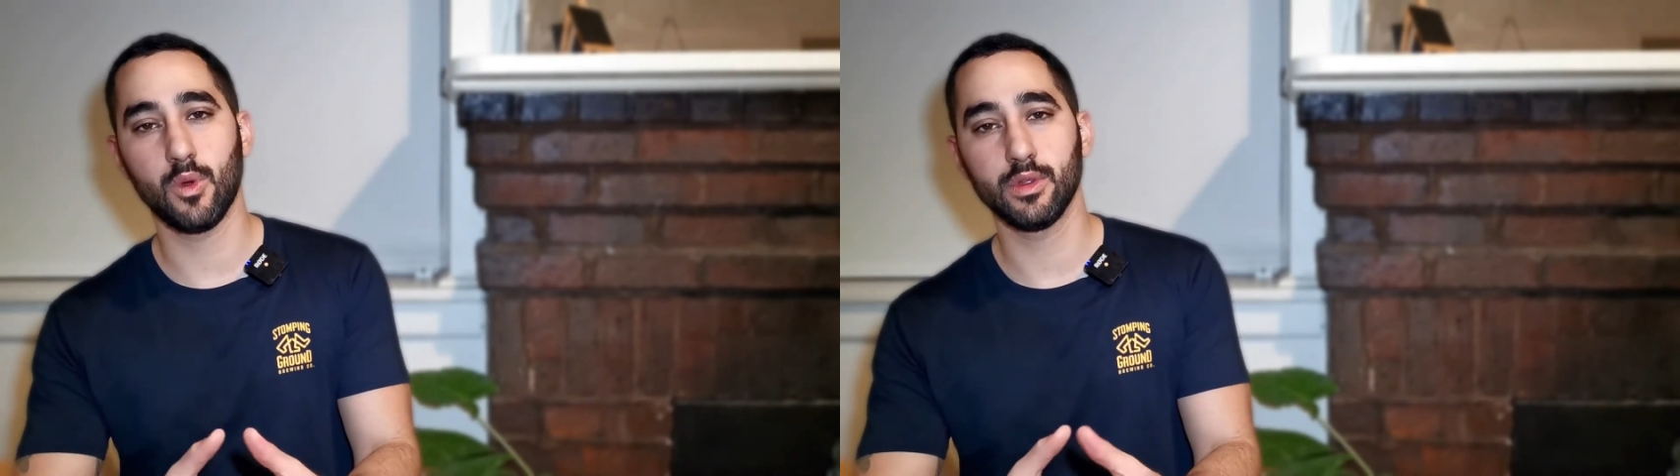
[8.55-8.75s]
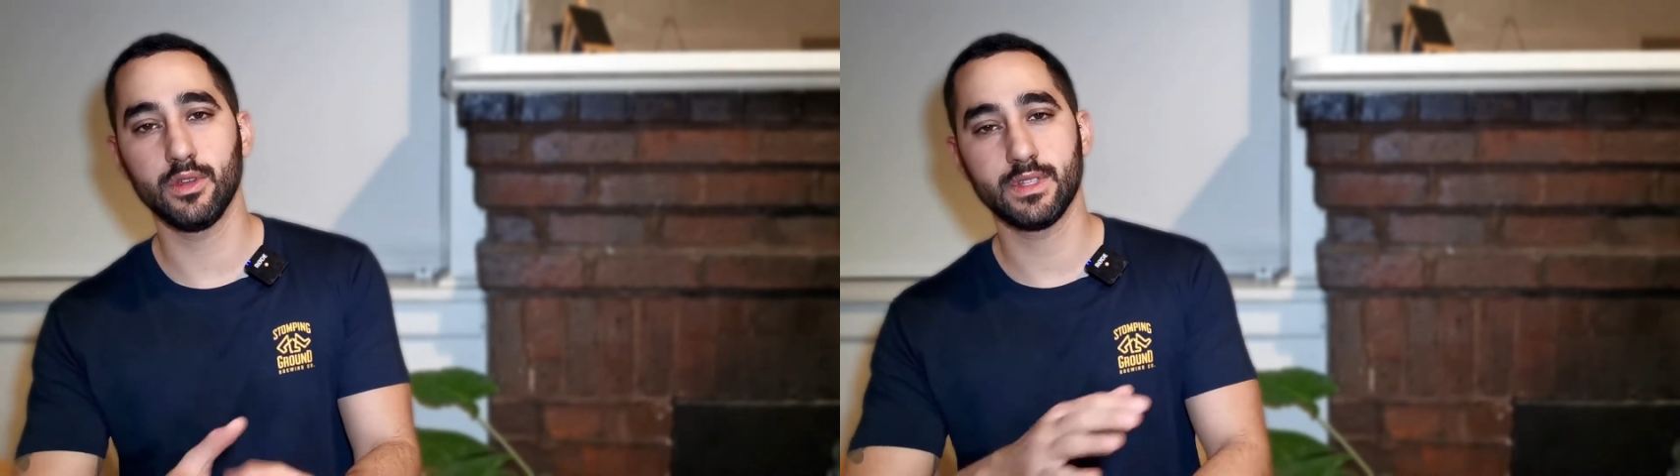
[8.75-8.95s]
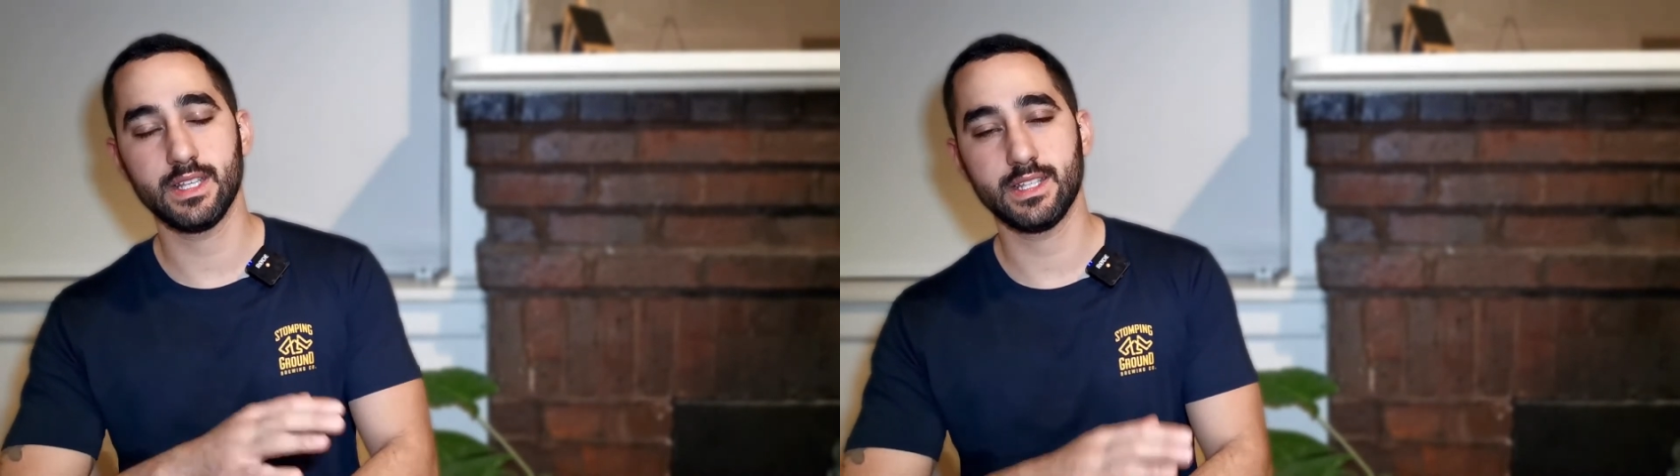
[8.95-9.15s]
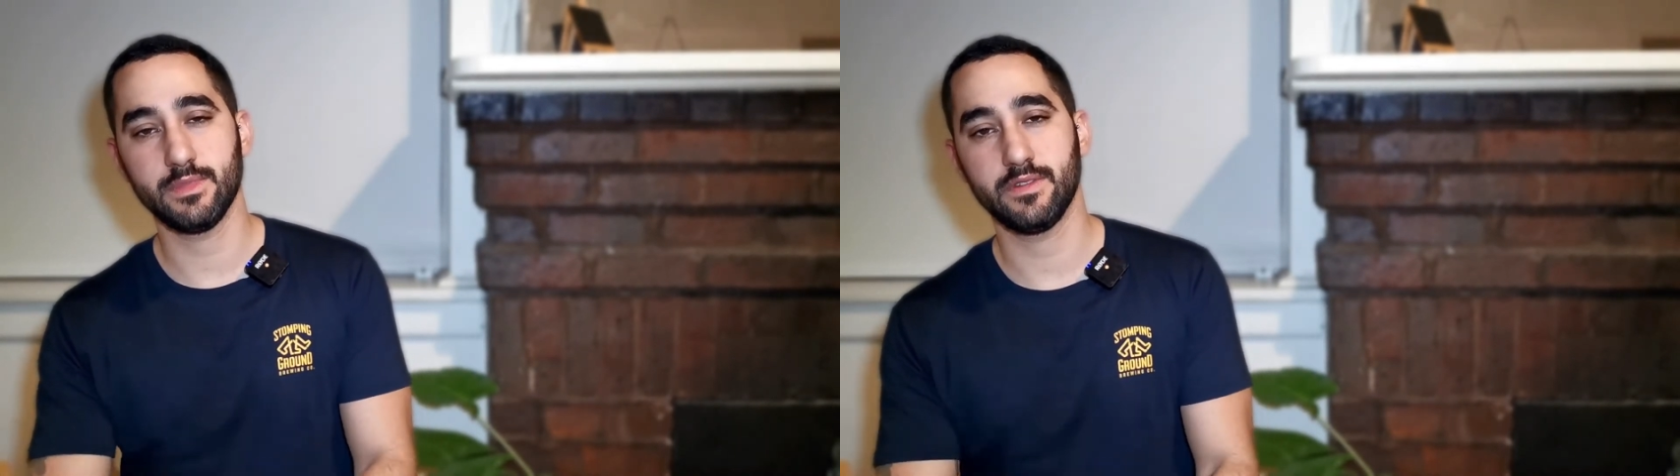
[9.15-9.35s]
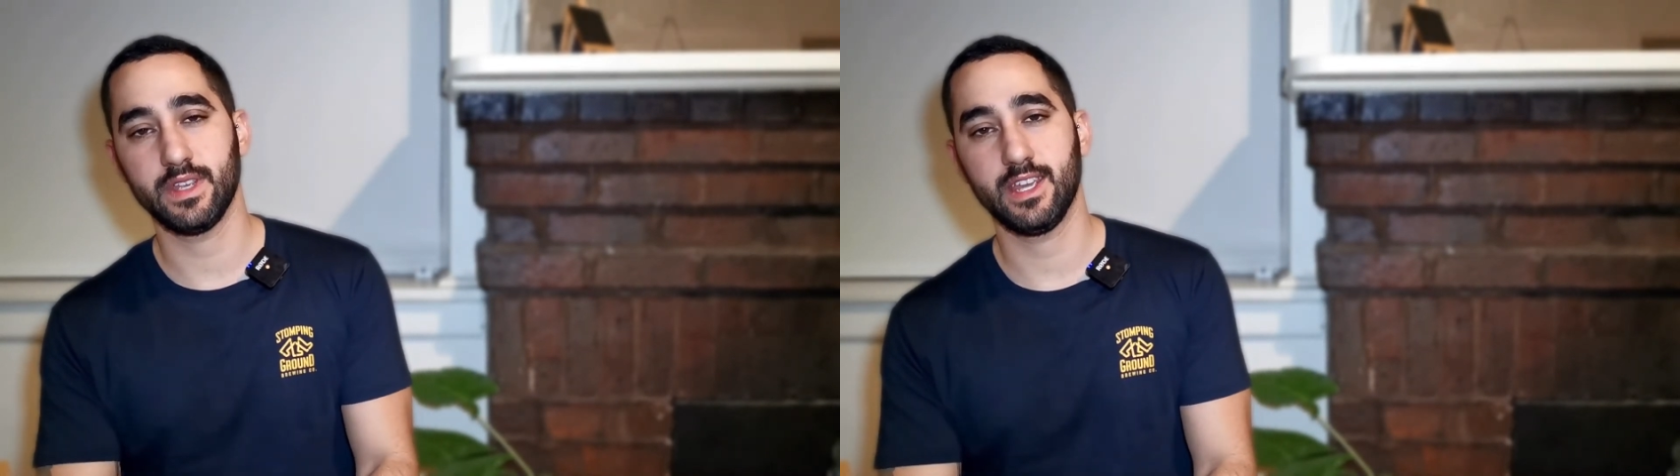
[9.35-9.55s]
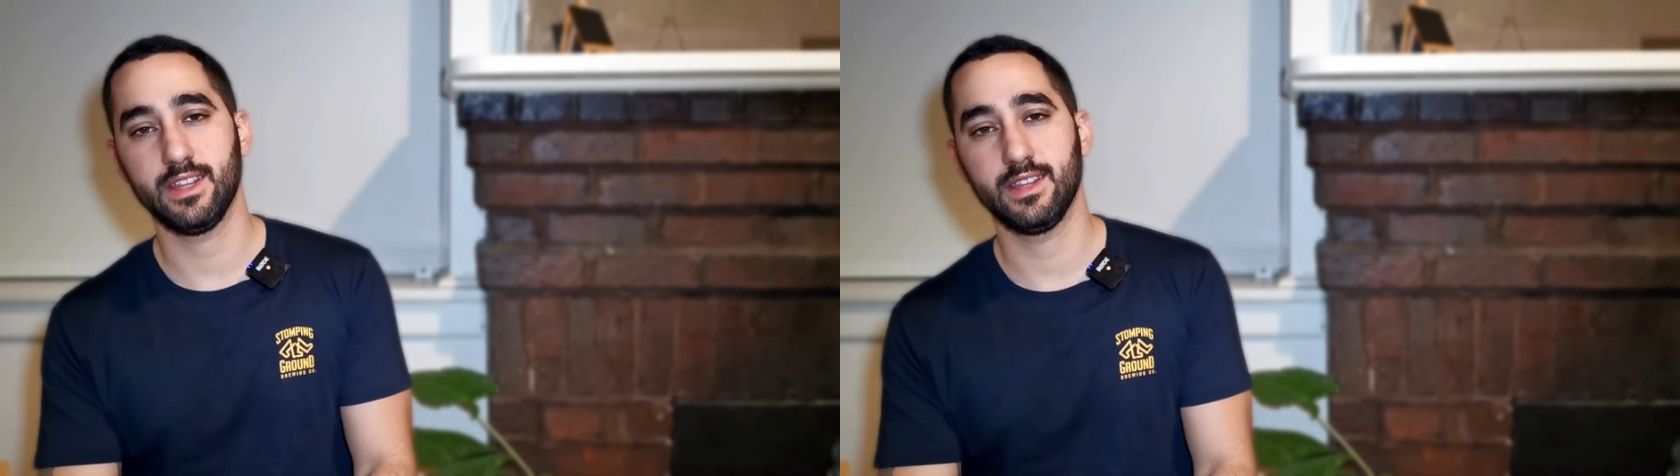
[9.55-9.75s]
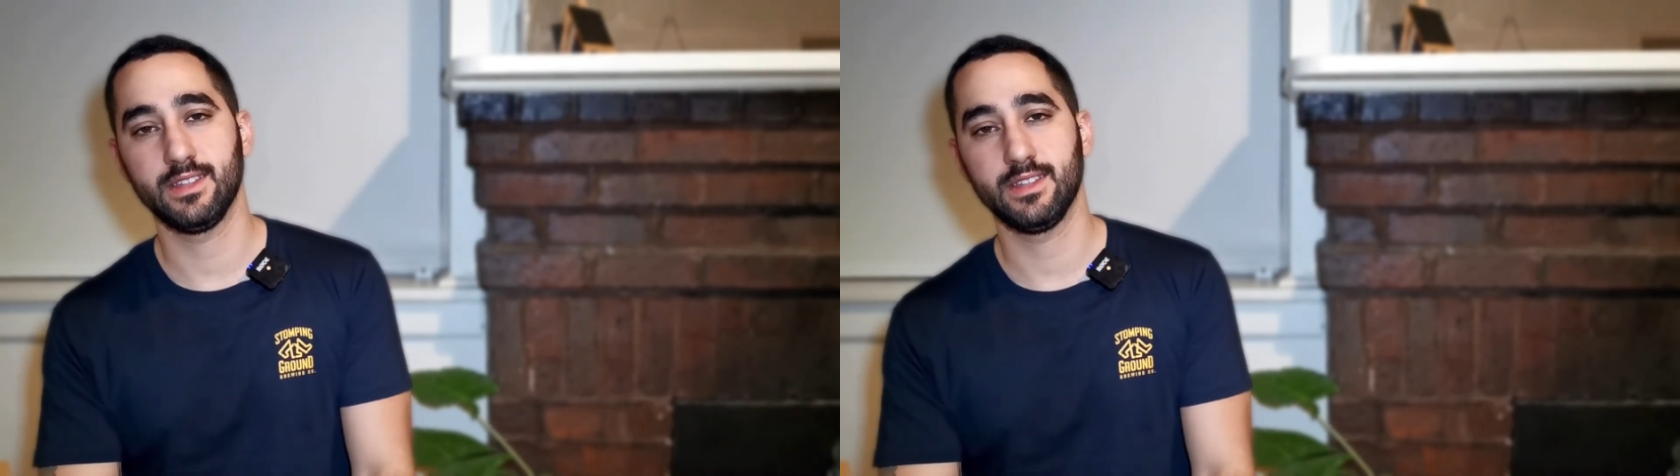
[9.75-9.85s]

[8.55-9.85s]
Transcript: world of systems thinking.